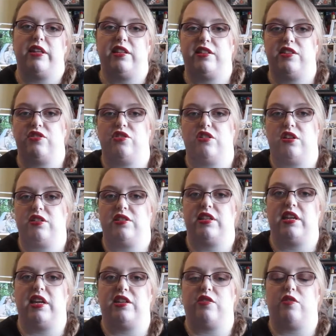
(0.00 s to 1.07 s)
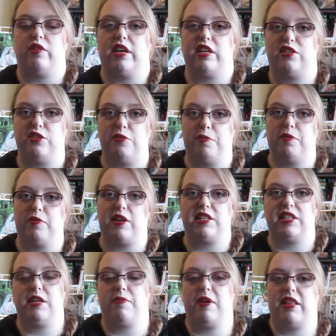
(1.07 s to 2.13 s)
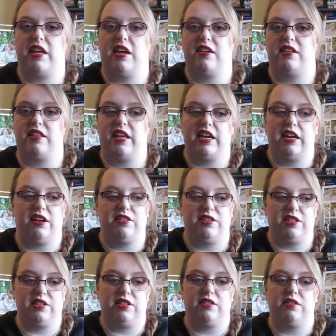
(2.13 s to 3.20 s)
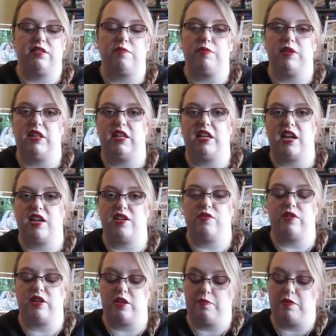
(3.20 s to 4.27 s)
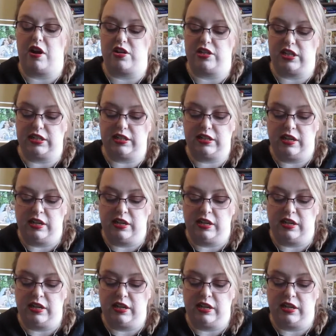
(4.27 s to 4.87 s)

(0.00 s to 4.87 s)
this ensures that I don't get super rusty by the end of the year and just completely not do another project.